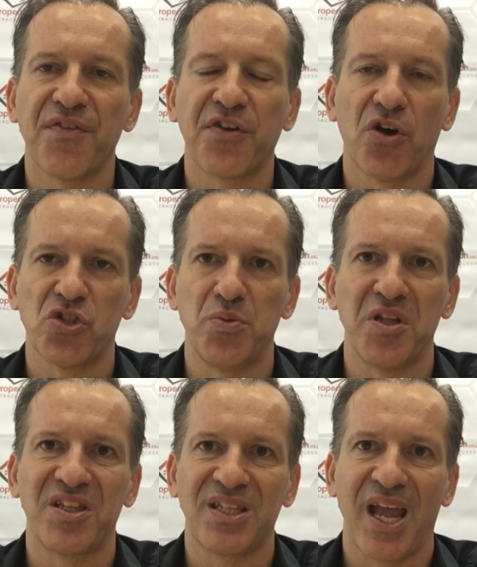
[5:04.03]
have cost
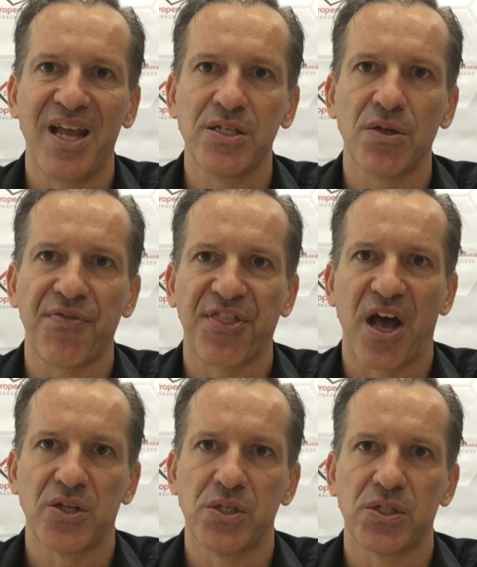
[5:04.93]
me tens of
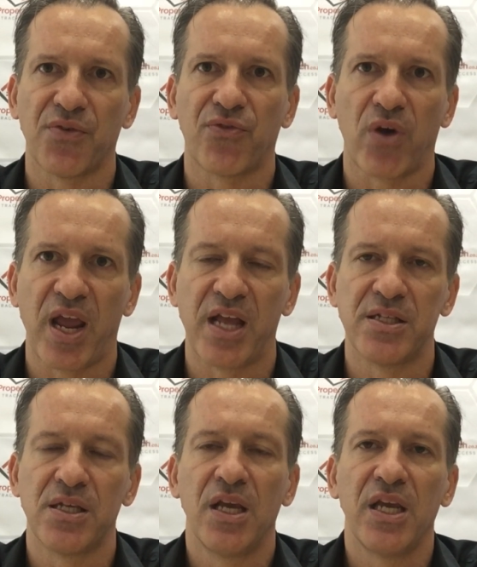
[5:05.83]
thousands of
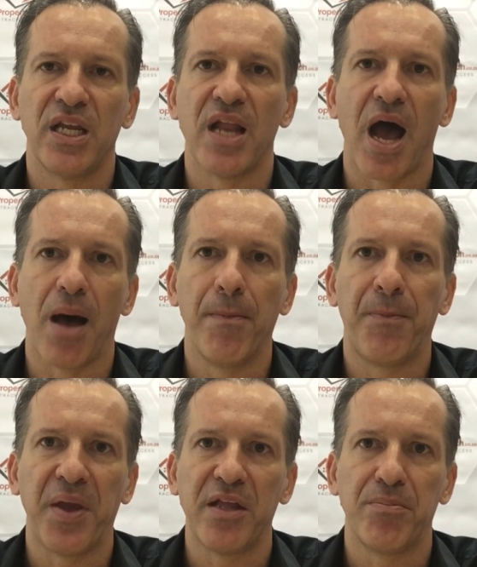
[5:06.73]
rands in
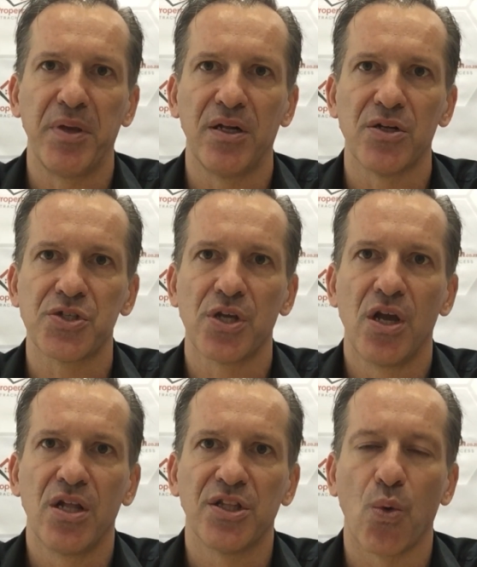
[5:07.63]
unpaid bills.
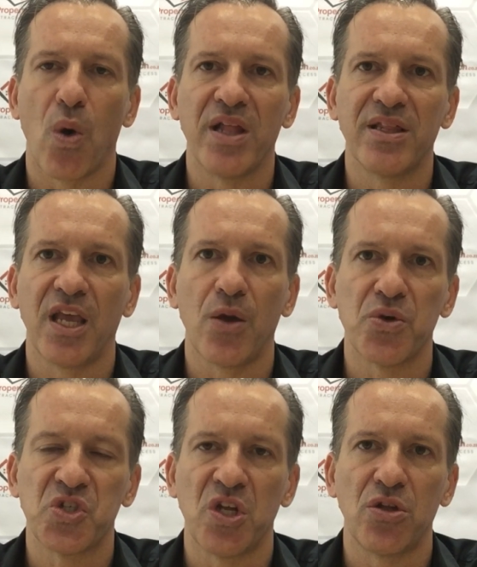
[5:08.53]
The one day
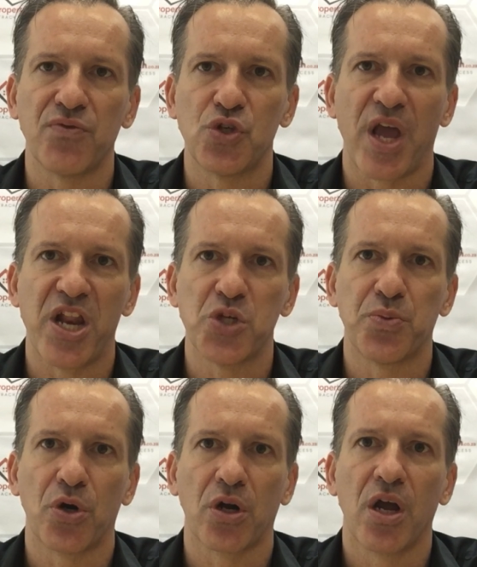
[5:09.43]
was City of
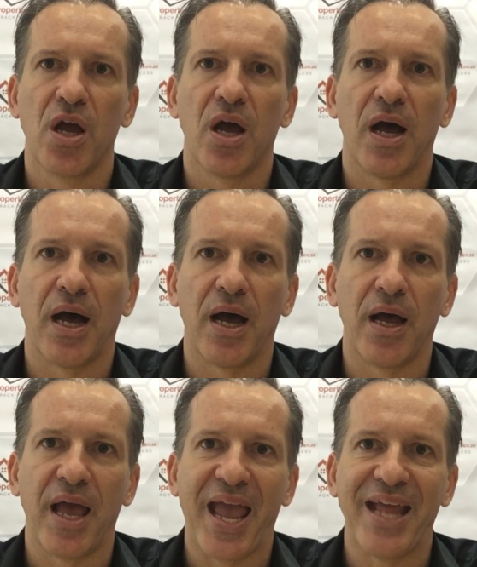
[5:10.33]
Johannesburg
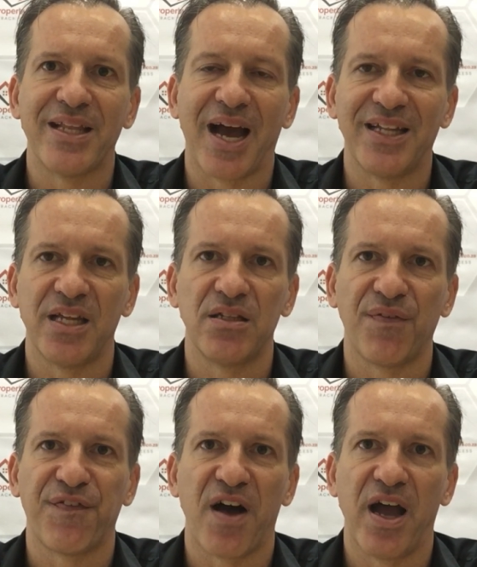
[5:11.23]
had
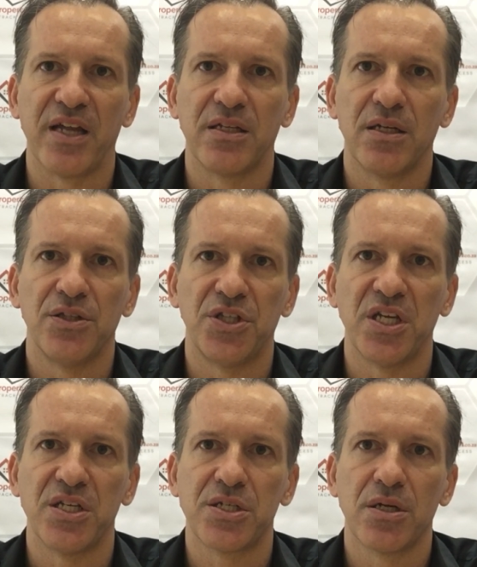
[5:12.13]
identified
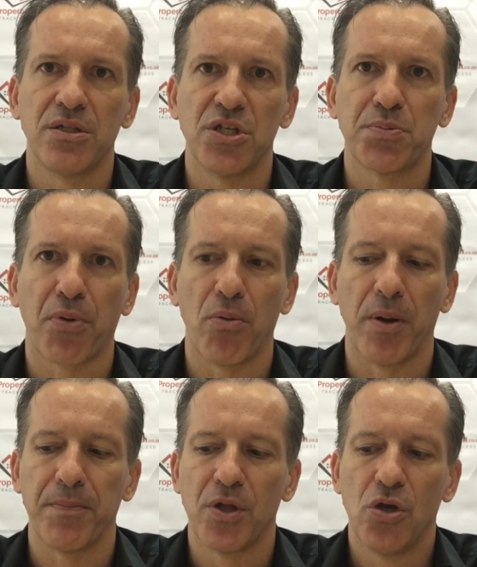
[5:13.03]
these, this problem.
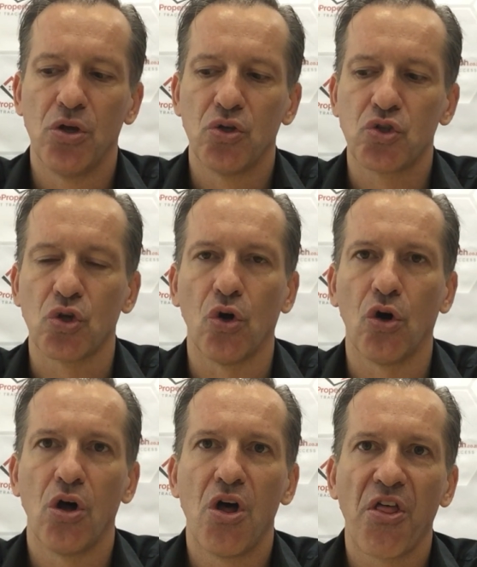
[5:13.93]

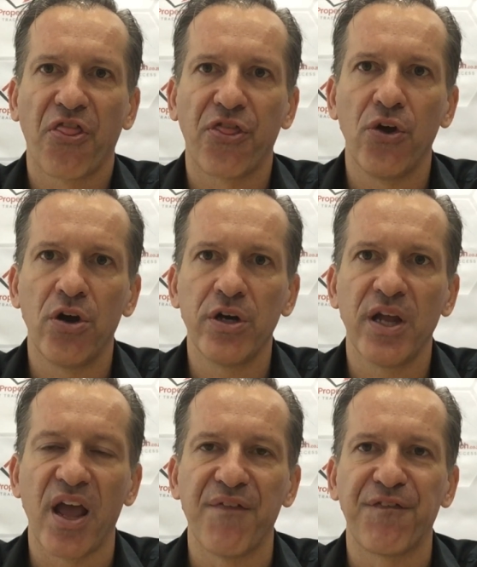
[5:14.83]
So third
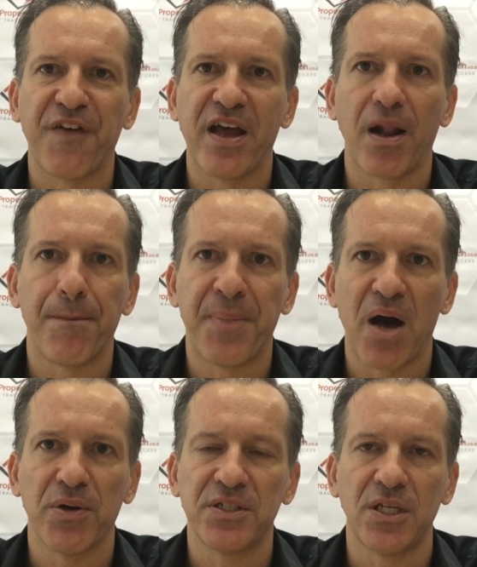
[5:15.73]
and final
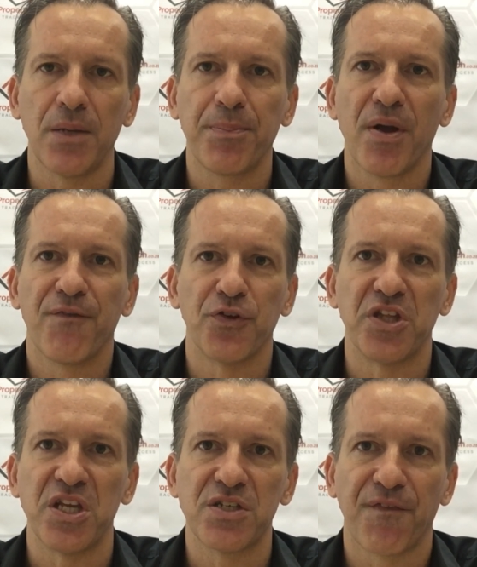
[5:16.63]
power tip for
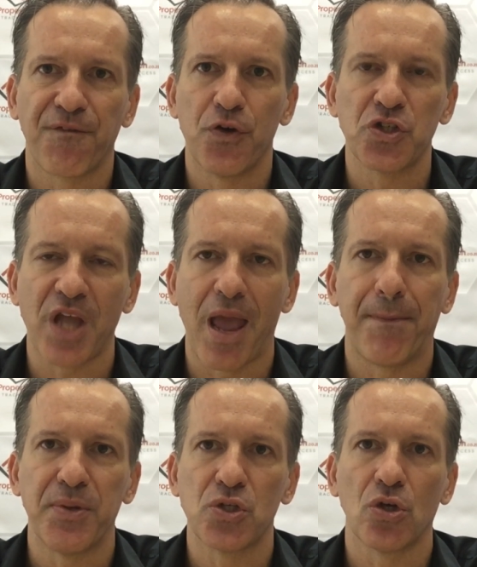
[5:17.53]
this first
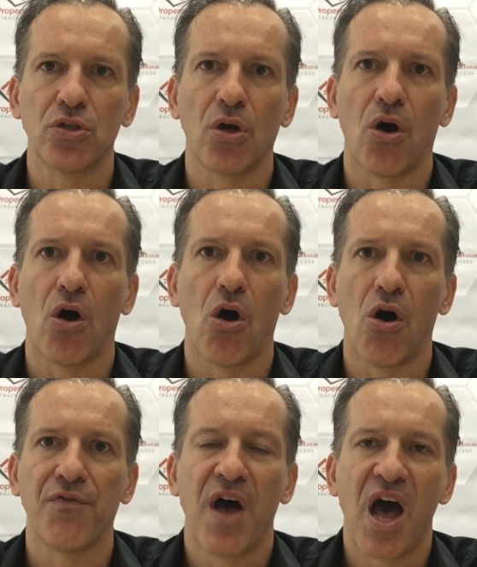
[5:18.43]
episode
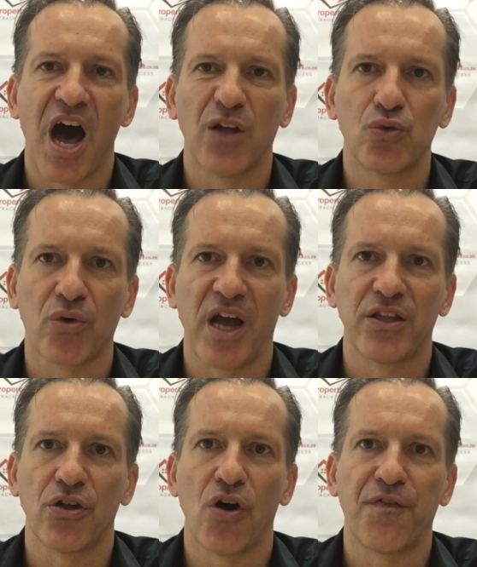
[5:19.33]
of how to write
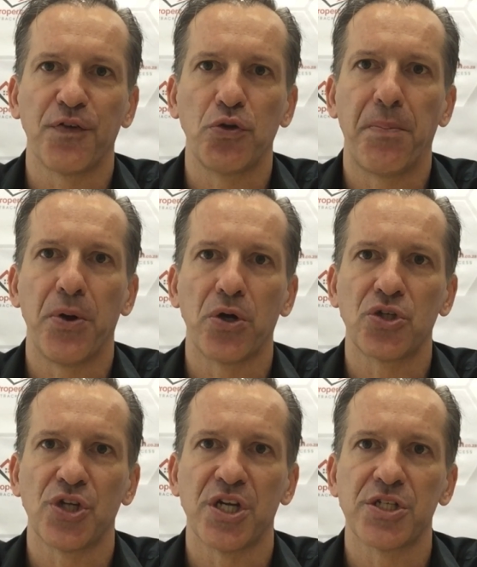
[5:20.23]
an offer to
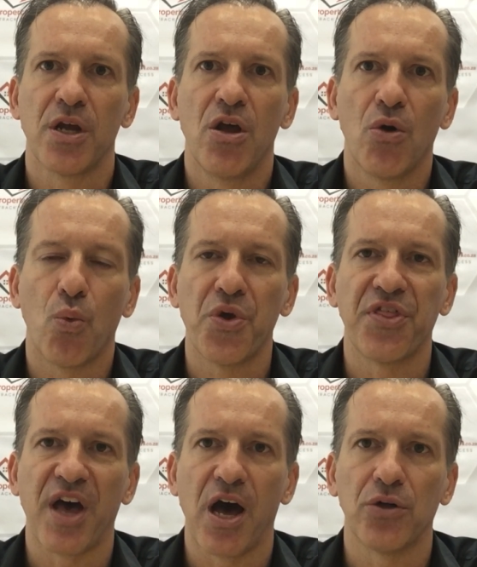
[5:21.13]
purchase
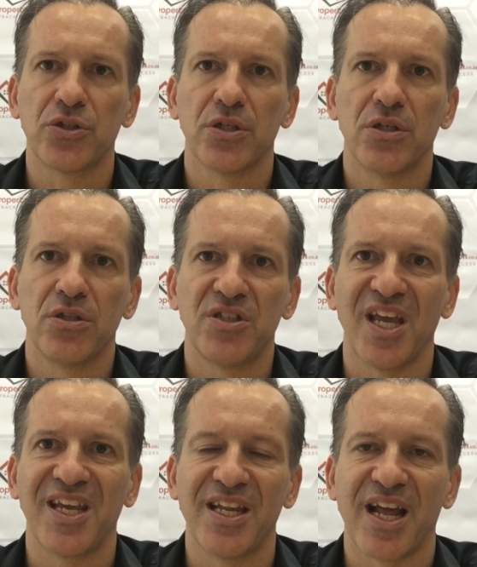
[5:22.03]
without
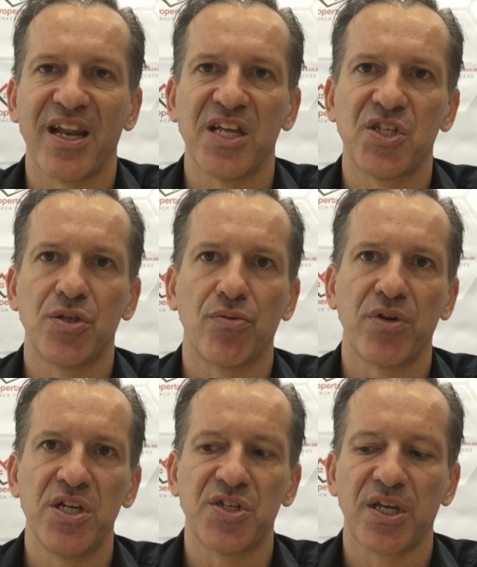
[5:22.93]
taking unnecessary
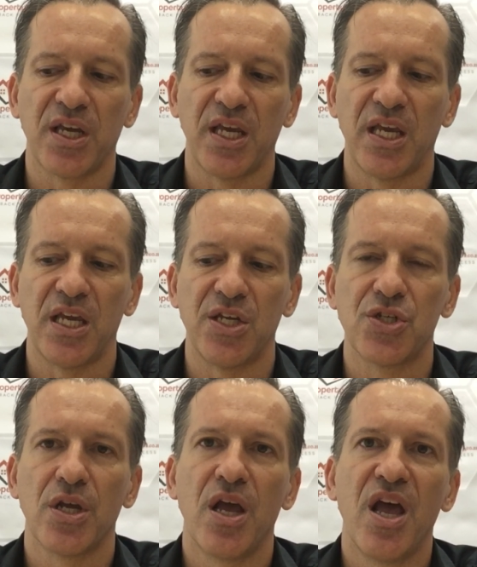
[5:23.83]
risk is